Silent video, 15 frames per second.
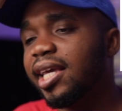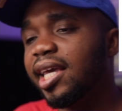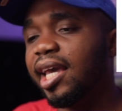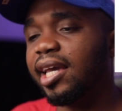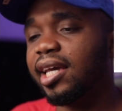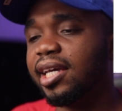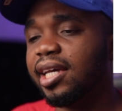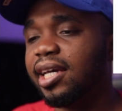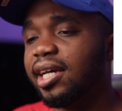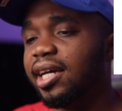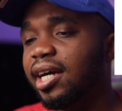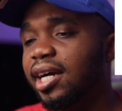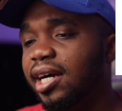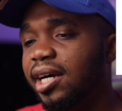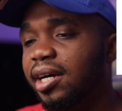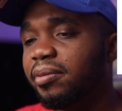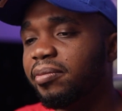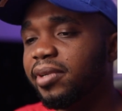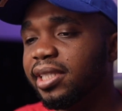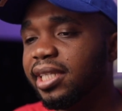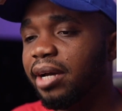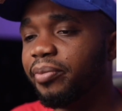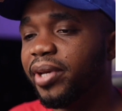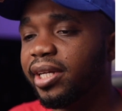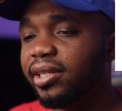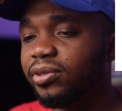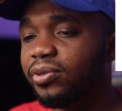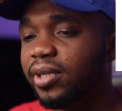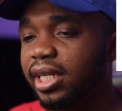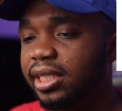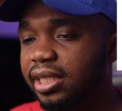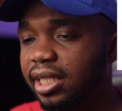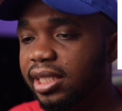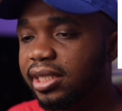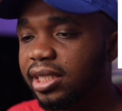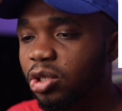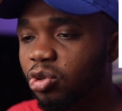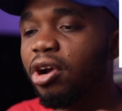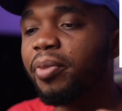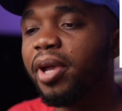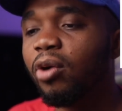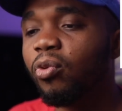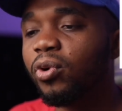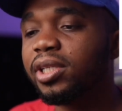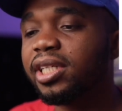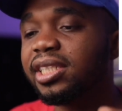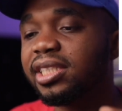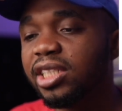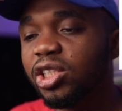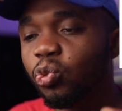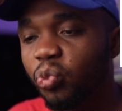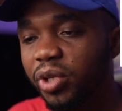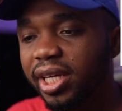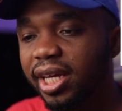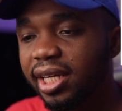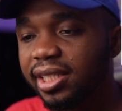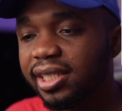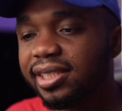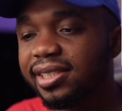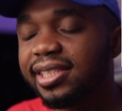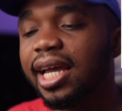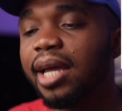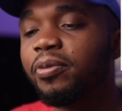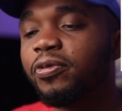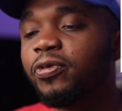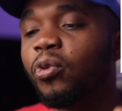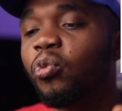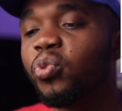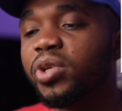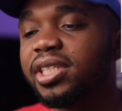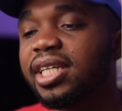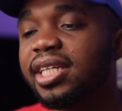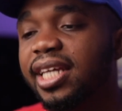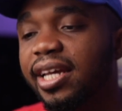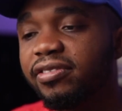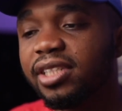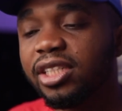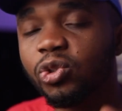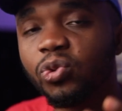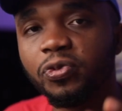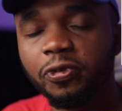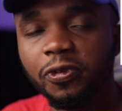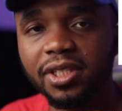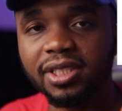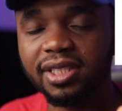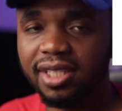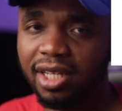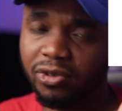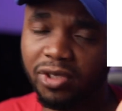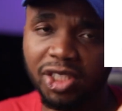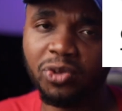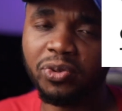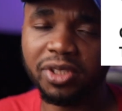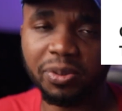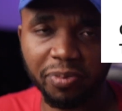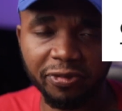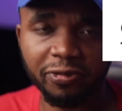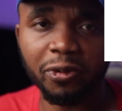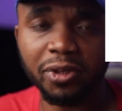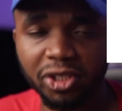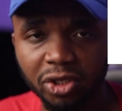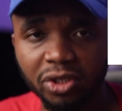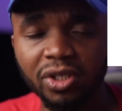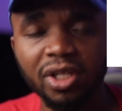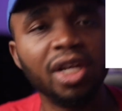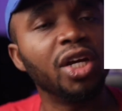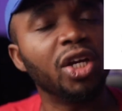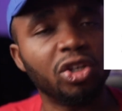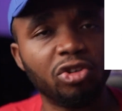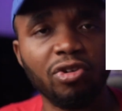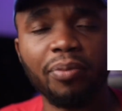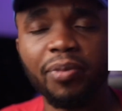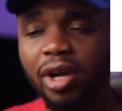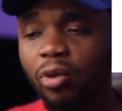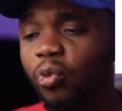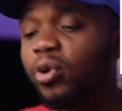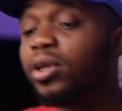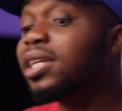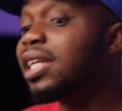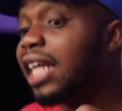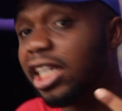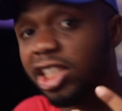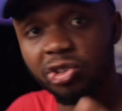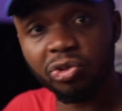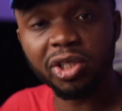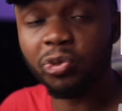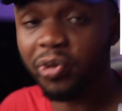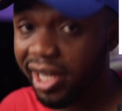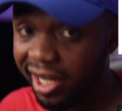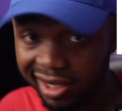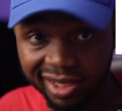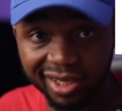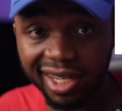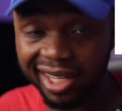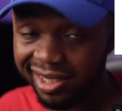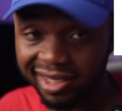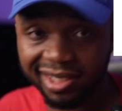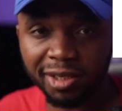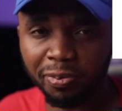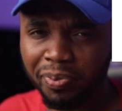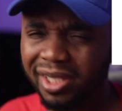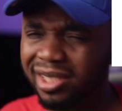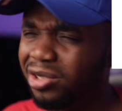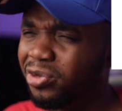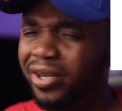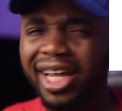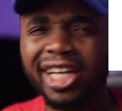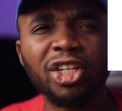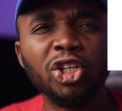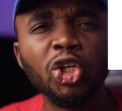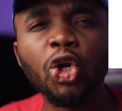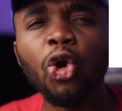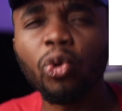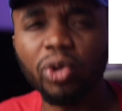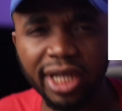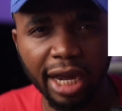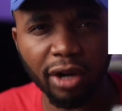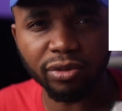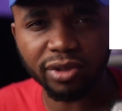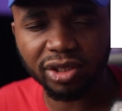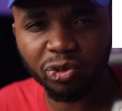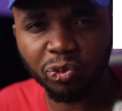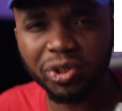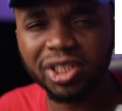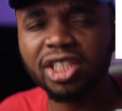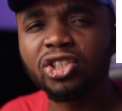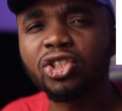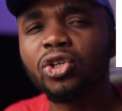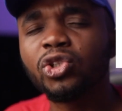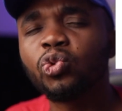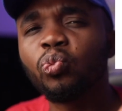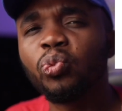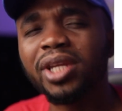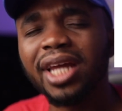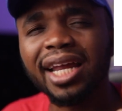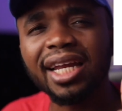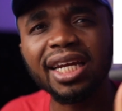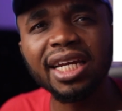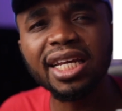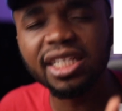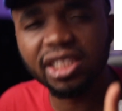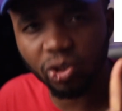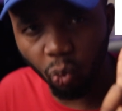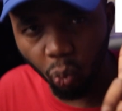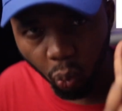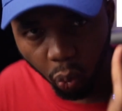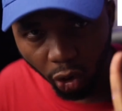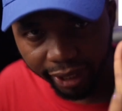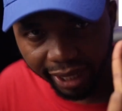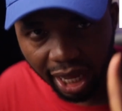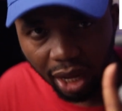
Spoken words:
Here, Dami Adenuga says, Grammy Award is this weekend. Time for Wizkid FC to feast. Now, this was before the Grammy Award. Nigerians were anticipated. We were like, no doubt, Wizkid's got to win at least one